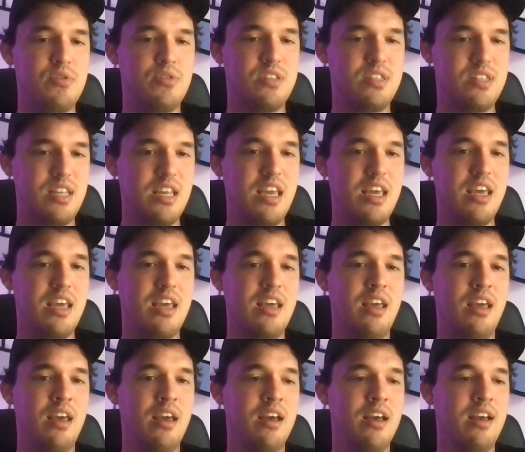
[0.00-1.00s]

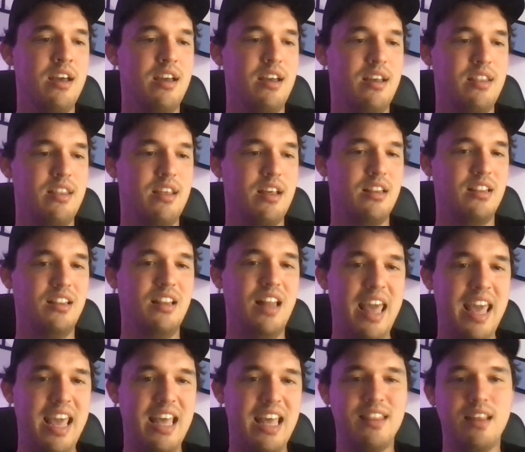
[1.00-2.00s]
see the
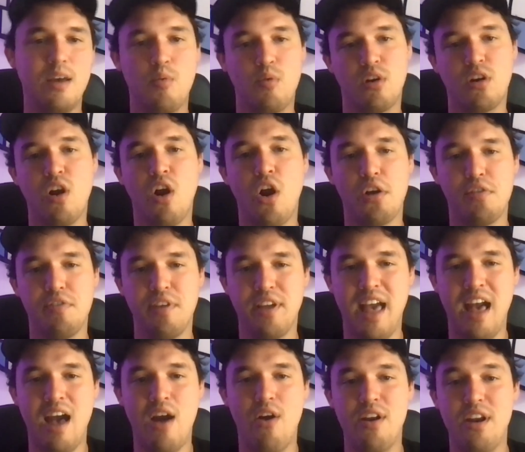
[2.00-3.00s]
lane that we're carving
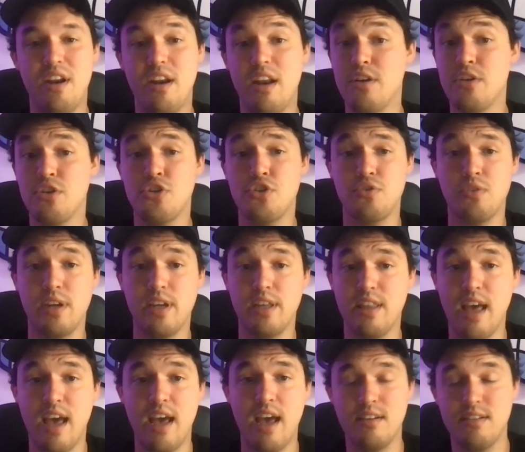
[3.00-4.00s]
out in an industry
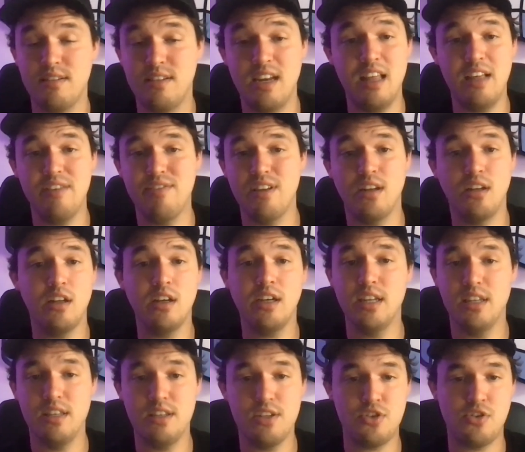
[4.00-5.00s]
that didn't even look
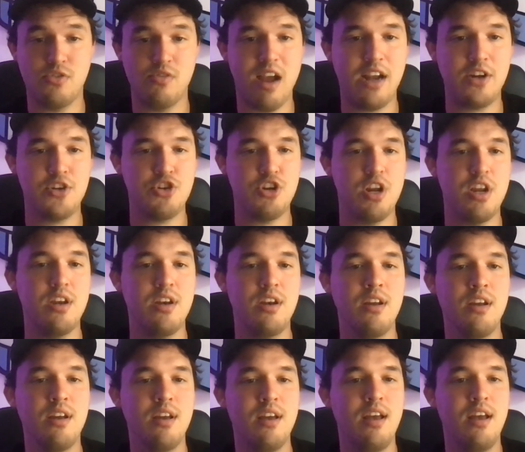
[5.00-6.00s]
in this direction,
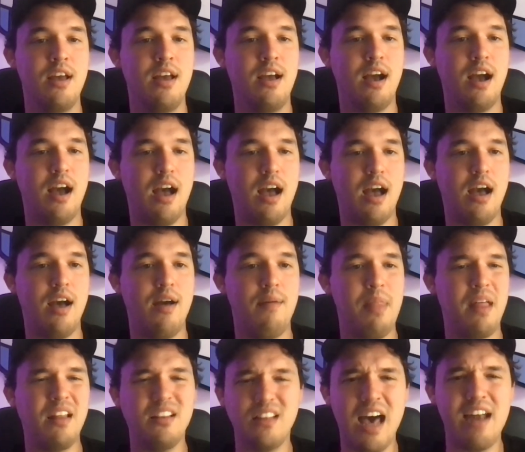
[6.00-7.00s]

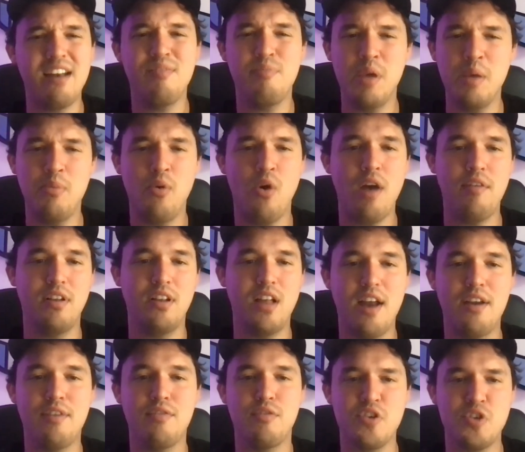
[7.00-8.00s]
a lot of people have a
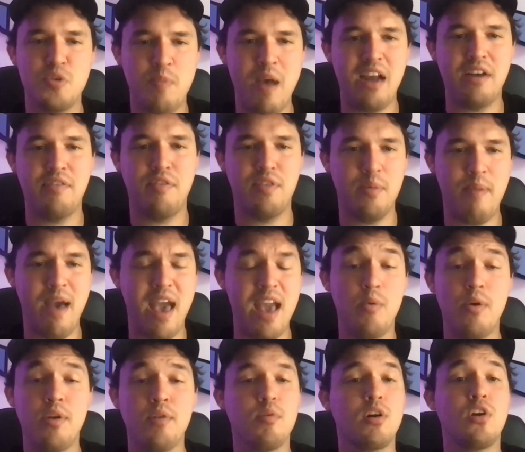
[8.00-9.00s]
lot of respect for the
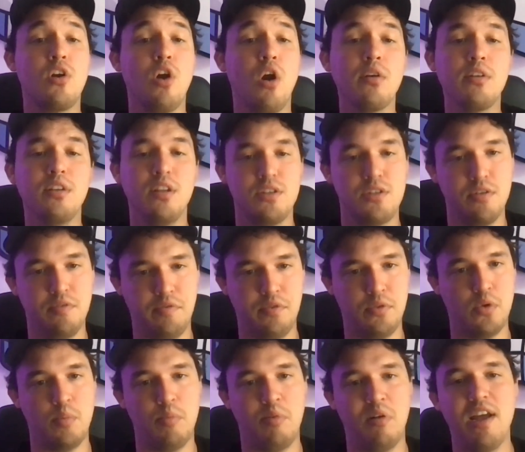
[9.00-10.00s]
Penguin, regardless of
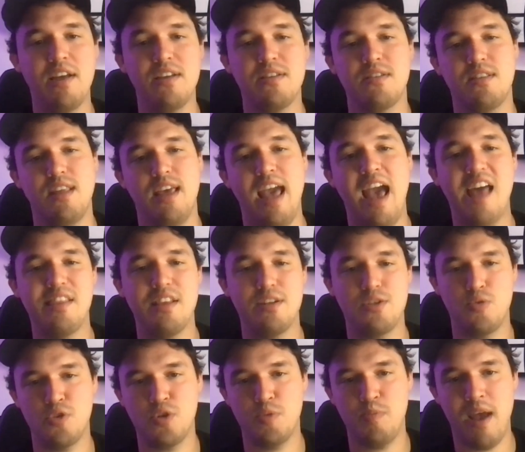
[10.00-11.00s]
floor price. They had
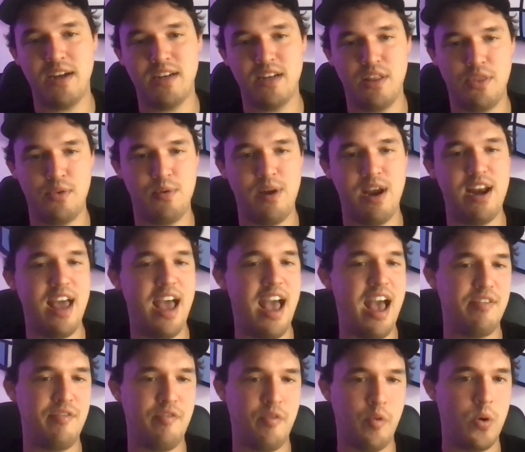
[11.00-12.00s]
this respect at
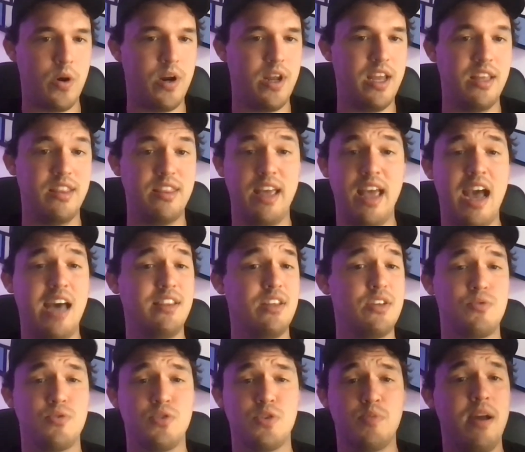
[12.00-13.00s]
3.5, 4 ETH. They had
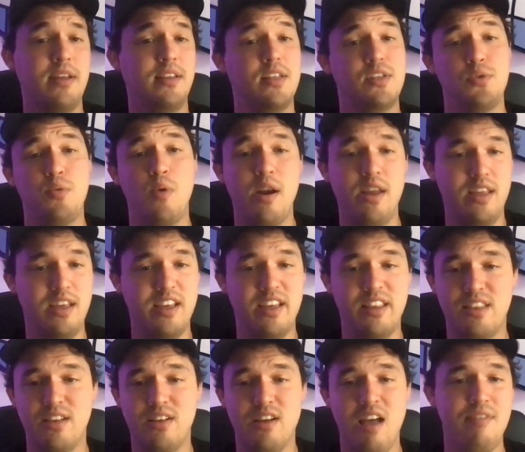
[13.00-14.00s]
this respect at 20
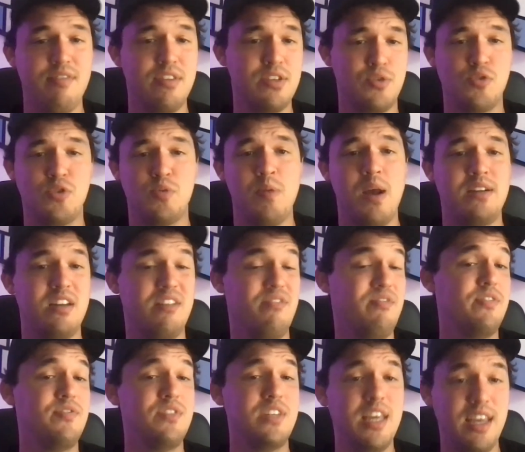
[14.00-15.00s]
ETH. They'll have this respect at
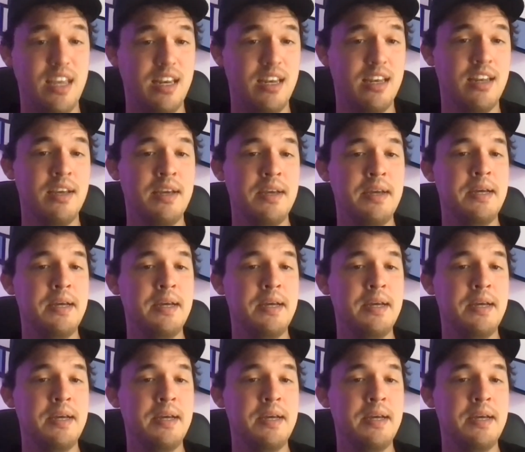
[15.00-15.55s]
15,